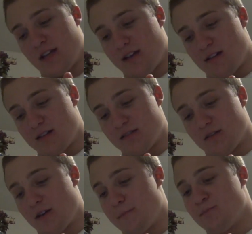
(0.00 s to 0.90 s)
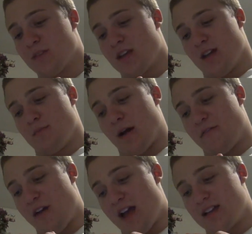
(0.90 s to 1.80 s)
cake ice cream, my
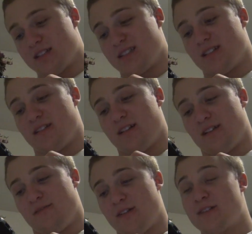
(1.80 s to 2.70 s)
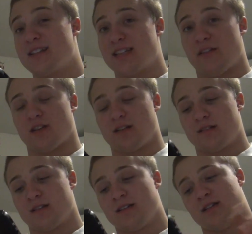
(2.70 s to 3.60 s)
fat is 57,
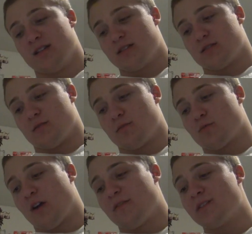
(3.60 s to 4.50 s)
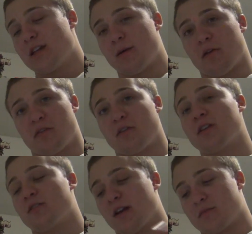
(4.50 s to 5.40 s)
so I'm roughly about
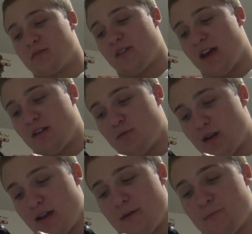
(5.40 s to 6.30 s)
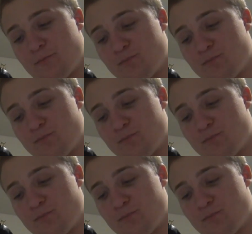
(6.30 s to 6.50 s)
30 grams of fat away.